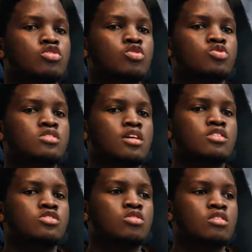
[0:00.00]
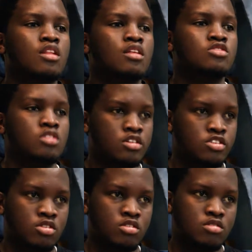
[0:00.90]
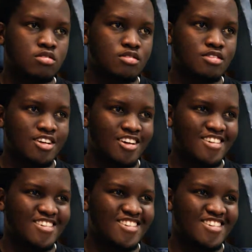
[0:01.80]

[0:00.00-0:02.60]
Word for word: lose touch on the traditional side.